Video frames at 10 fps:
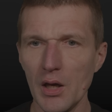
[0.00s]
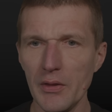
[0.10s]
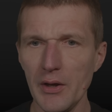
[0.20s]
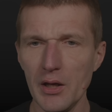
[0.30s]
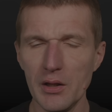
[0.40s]

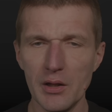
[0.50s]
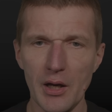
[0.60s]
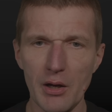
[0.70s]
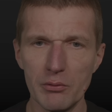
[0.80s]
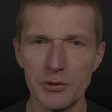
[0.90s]
And then
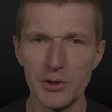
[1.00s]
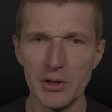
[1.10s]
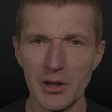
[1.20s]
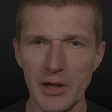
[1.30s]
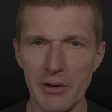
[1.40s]
I will
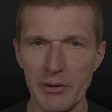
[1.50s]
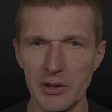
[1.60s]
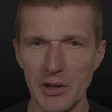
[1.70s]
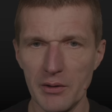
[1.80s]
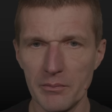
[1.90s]
need a
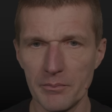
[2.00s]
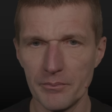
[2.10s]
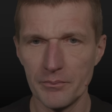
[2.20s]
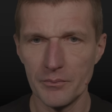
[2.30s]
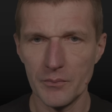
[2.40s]
character.
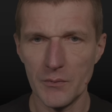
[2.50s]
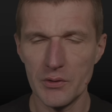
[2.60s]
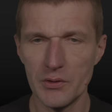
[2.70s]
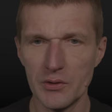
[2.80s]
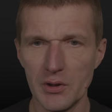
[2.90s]

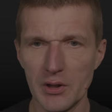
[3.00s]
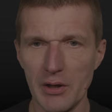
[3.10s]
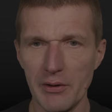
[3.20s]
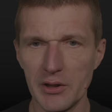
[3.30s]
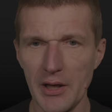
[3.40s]
This is the
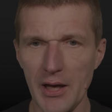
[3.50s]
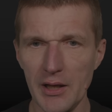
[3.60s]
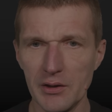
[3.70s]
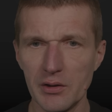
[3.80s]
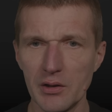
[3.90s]
character
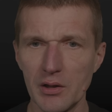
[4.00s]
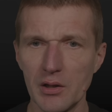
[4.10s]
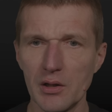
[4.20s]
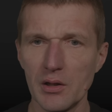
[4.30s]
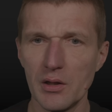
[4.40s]
add,
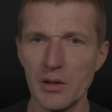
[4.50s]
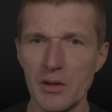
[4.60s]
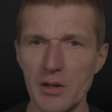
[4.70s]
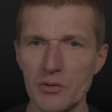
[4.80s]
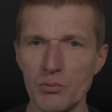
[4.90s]

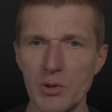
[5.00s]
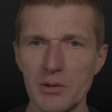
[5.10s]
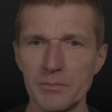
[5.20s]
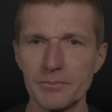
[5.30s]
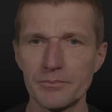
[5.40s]
this
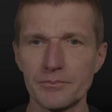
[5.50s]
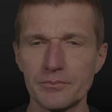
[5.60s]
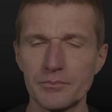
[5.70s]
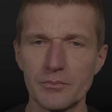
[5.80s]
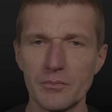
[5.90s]
one,
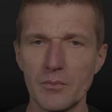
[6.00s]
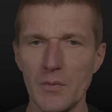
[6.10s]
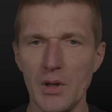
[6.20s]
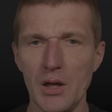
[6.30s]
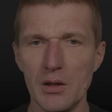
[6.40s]

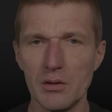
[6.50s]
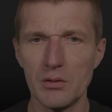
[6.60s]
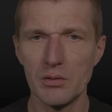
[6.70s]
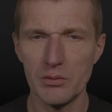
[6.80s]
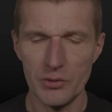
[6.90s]

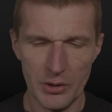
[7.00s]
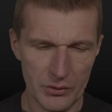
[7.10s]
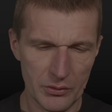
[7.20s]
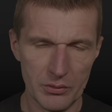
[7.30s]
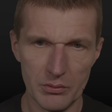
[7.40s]
and
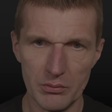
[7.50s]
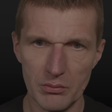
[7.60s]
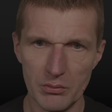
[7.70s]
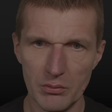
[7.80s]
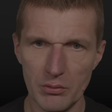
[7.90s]
just
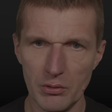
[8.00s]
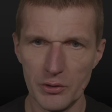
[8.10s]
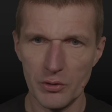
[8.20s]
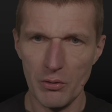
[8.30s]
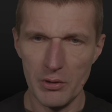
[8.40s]
call
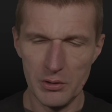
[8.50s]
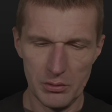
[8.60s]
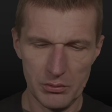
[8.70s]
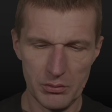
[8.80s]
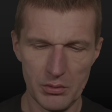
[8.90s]
it current.